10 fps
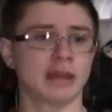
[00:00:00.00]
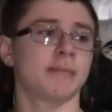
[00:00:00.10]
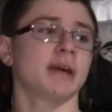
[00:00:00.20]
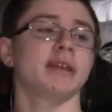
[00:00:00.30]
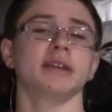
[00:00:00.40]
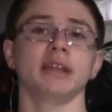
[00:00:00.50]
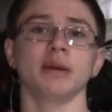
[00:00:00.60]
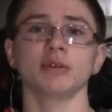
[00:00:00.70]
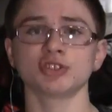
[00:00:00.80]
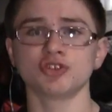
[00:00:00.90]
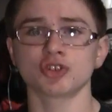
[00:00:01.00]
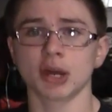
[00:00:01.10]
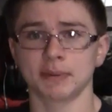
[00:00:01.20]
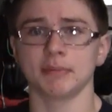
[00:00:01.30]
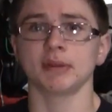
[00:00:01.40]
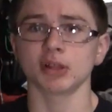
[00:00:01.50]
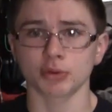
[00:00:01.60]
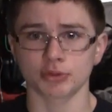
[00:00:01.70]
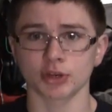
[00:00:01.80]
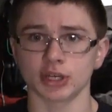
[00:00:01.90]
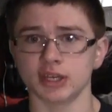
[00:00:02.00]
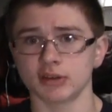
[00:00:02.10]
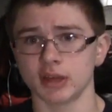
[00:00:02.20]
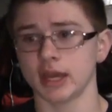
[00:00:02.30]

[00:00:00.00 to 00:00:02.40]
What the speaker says: But it wasn't dropping below 30.